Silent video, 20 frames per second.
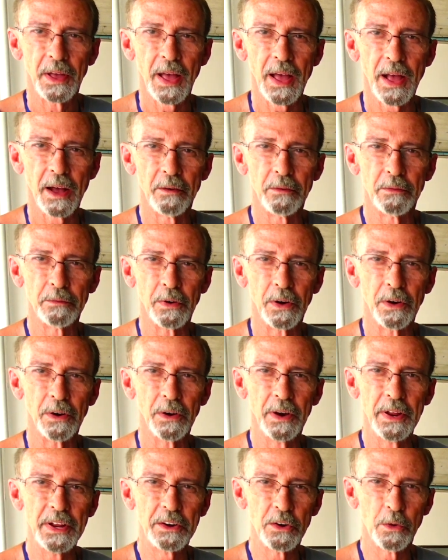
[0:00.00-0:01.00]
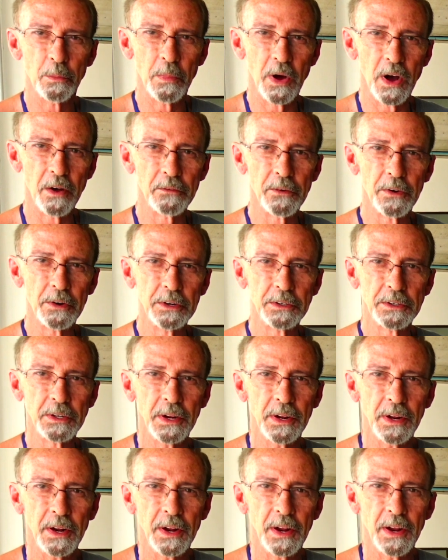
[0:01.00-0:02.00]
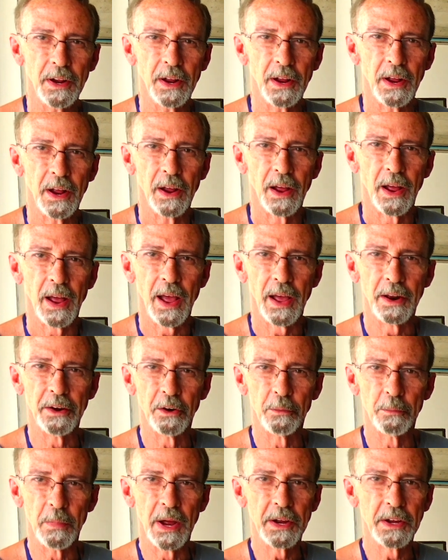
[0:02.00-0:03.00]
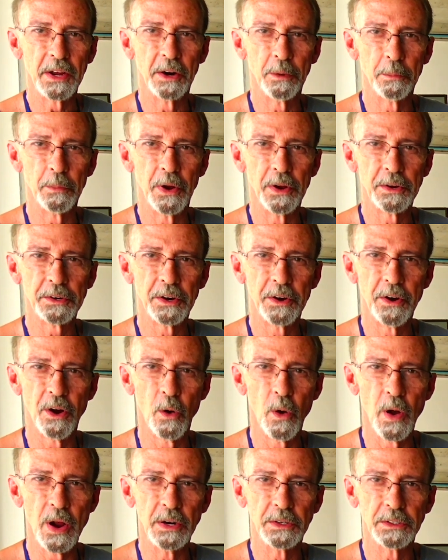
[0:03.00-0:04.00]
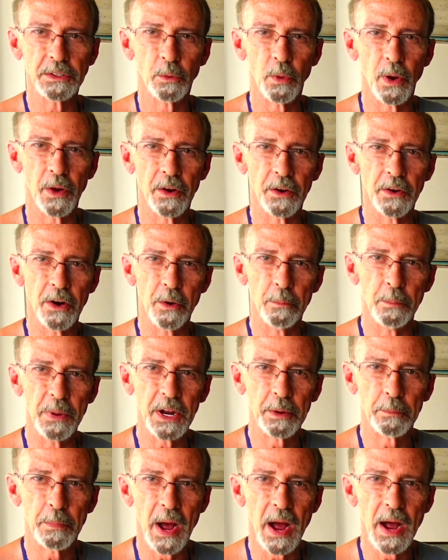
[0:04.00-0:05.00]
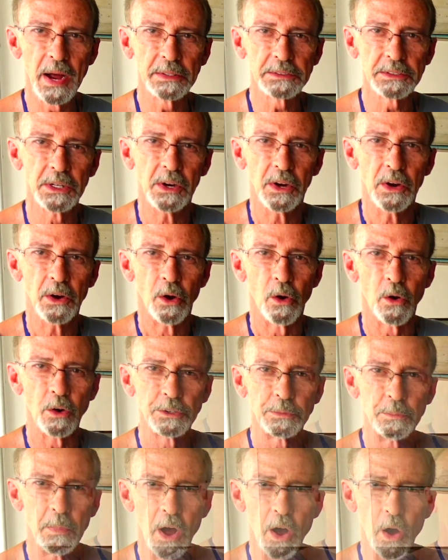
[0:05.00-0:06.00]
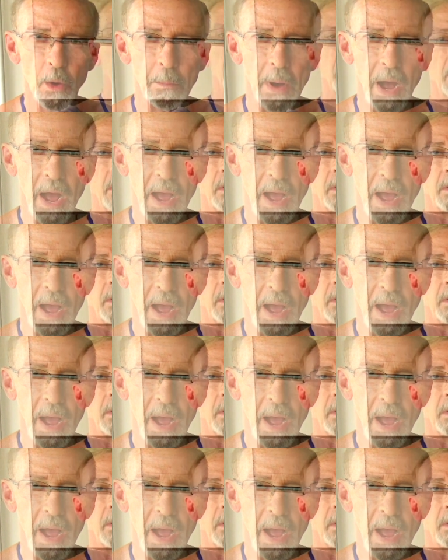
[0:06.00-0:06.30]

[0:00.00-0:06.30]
have legal mufflers and they're making a bunch of noise, whether they're big bikes or small.